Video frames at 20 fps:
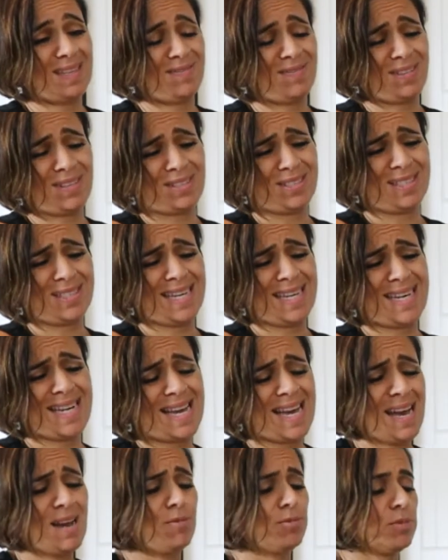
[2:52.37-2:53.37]
I could get it
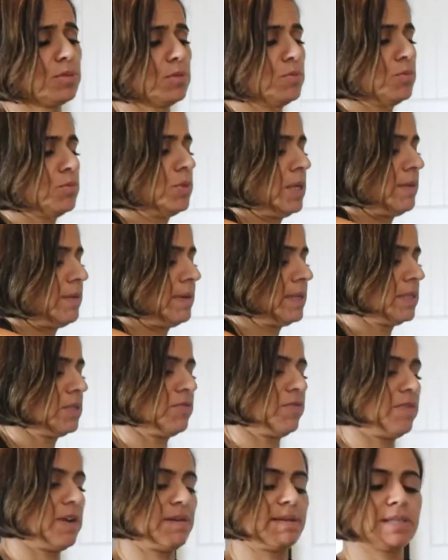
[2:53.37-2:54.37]
out, there is a
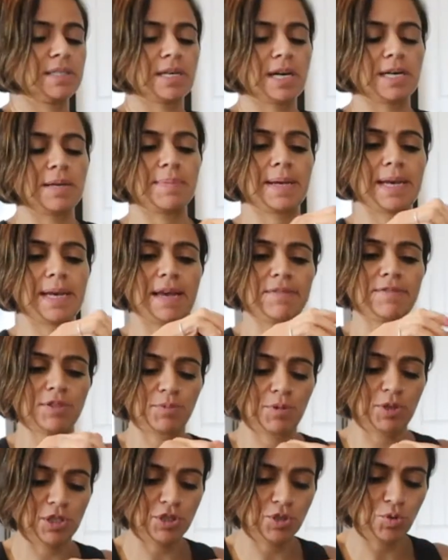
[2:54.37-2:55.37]
very tiny bit left, so I'm
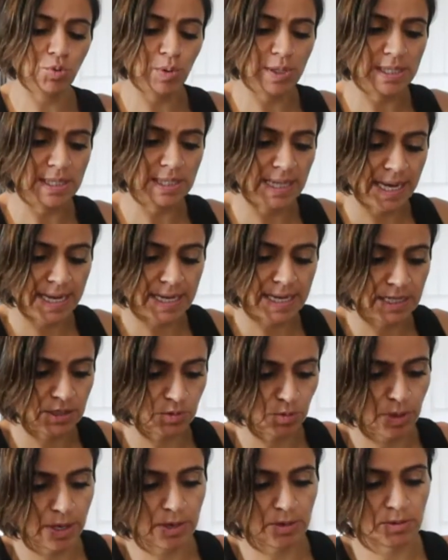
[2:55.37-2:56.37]
going to squeeze that in as
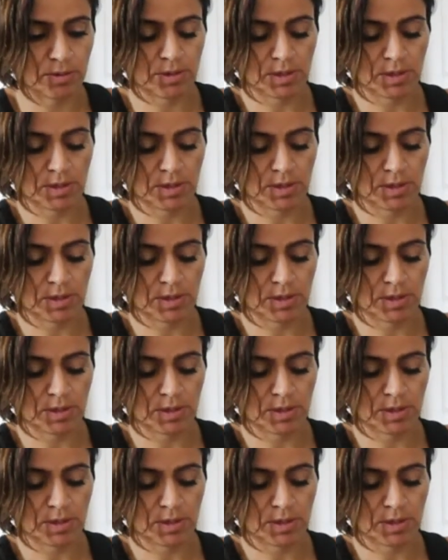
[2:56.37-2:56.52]
well.